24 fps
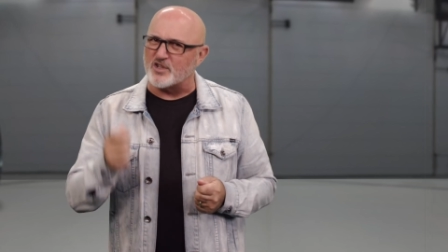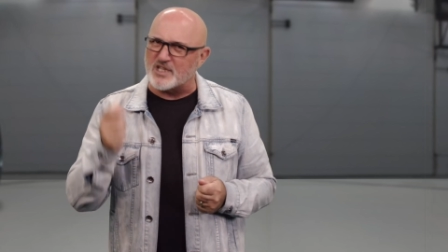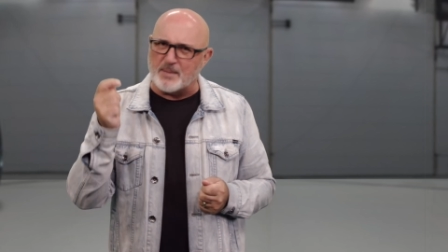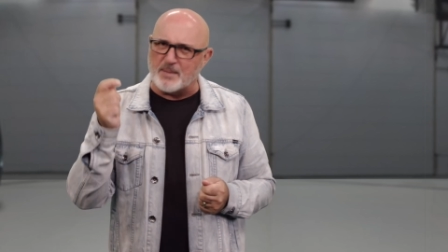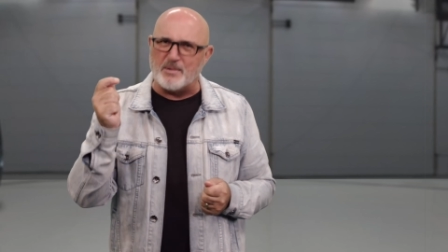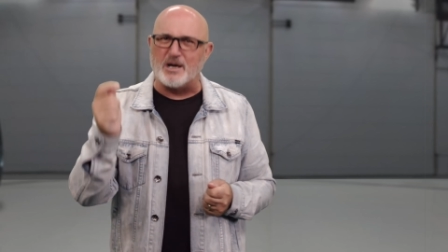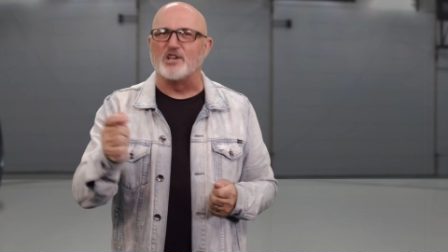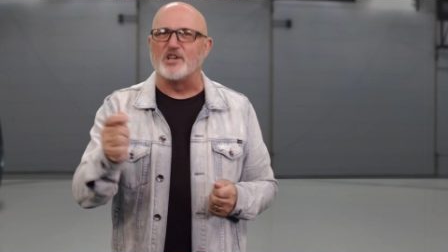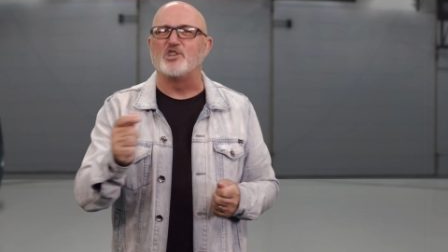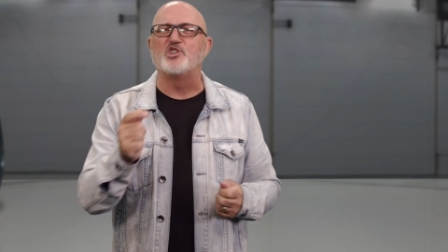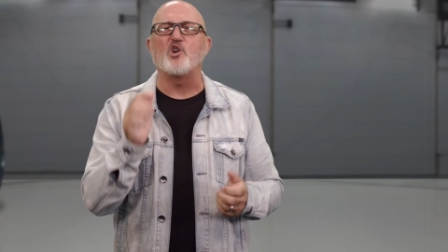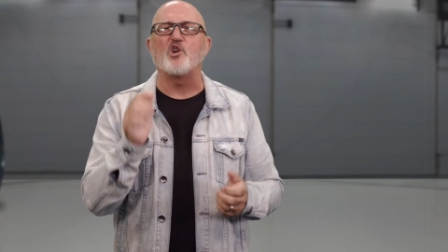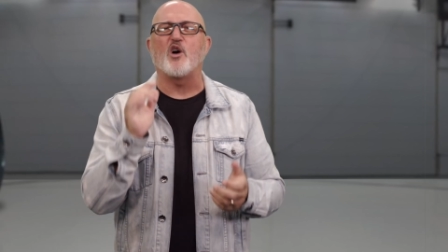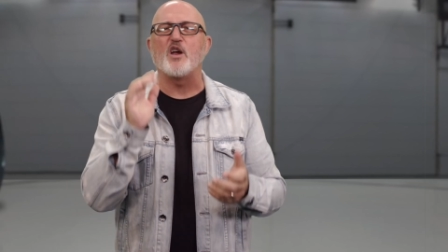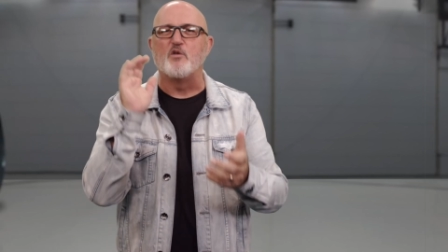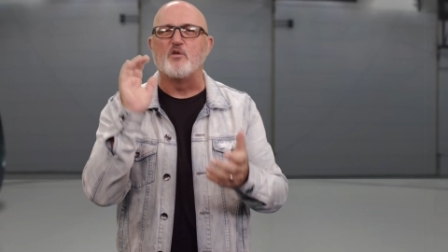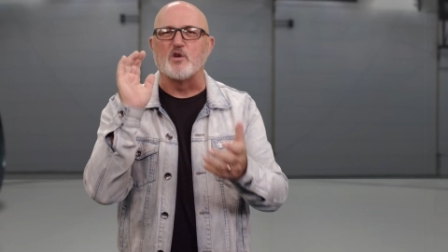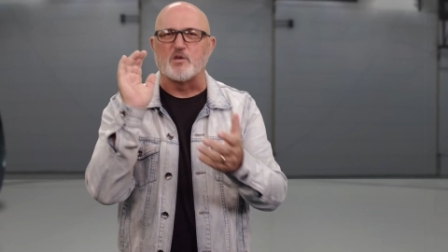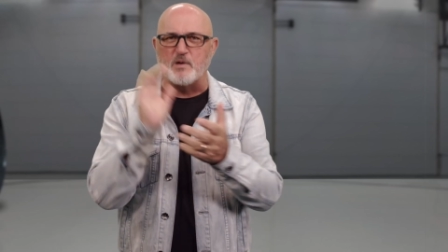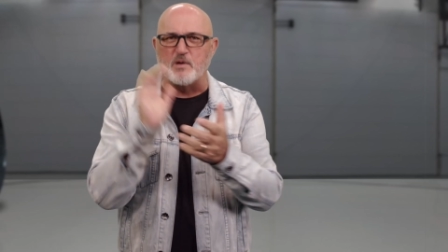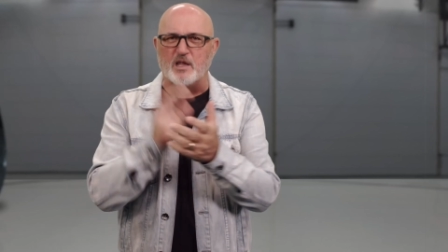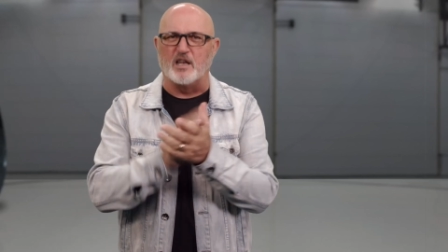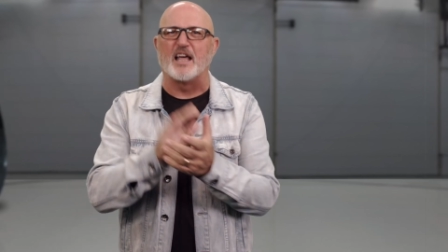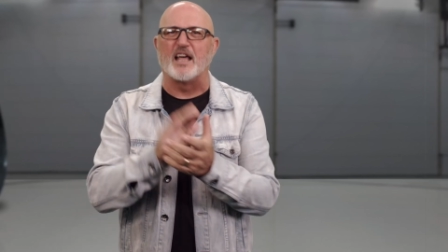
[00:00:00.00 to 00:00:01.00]
Come on, join
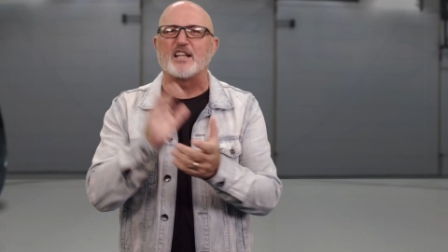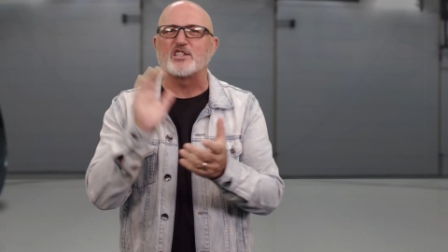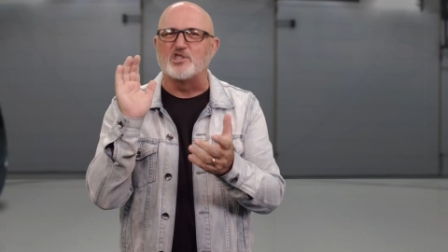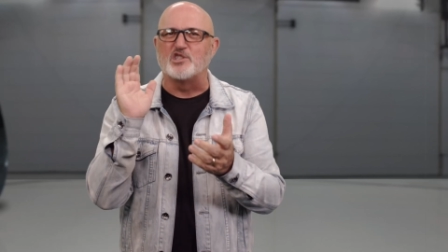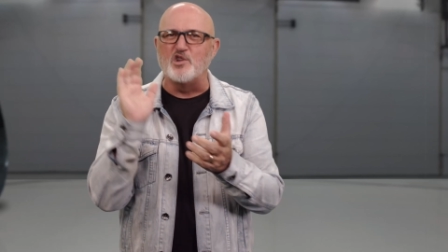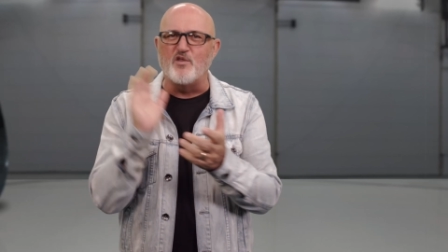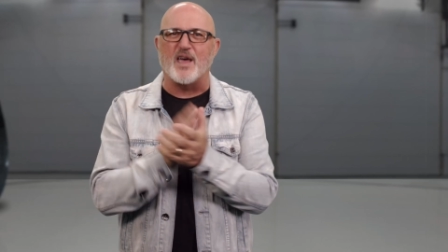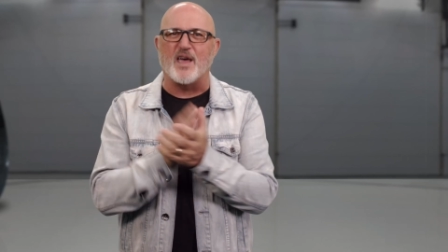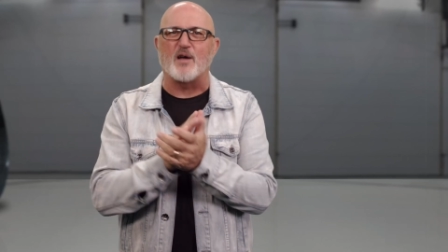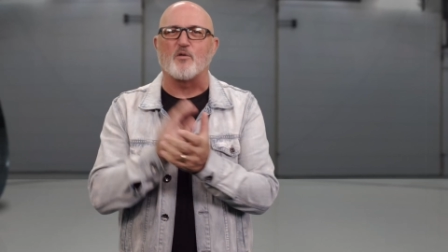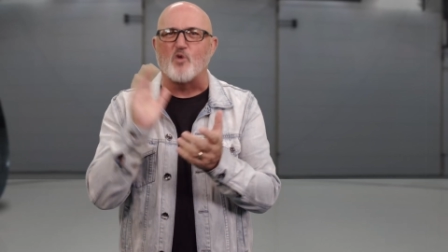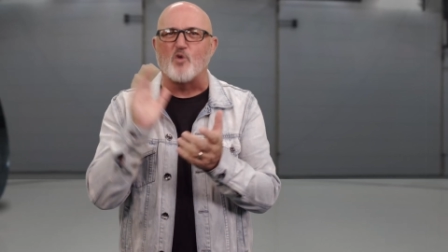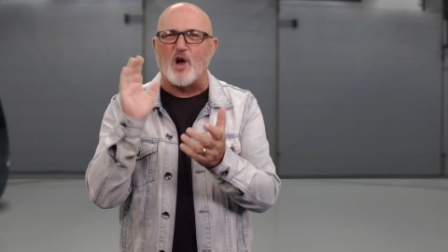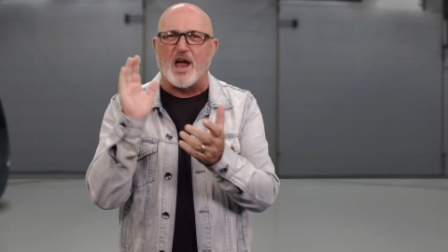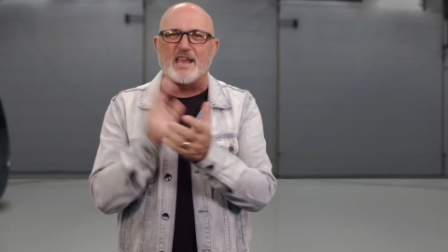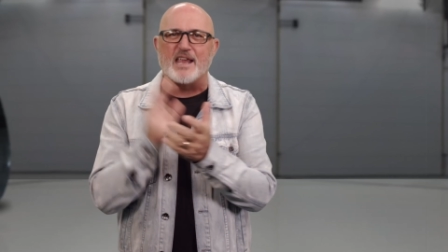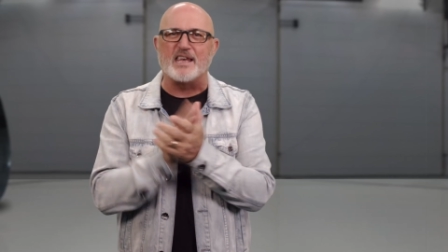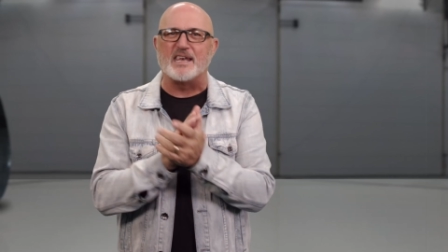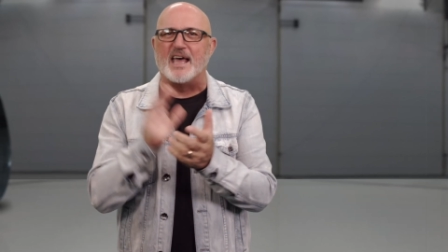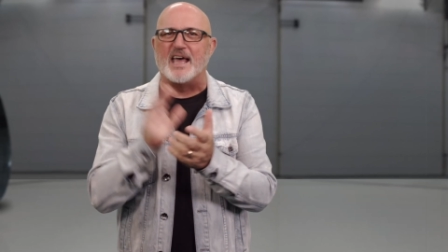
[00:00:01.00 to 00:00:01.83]
with me. Let's do that right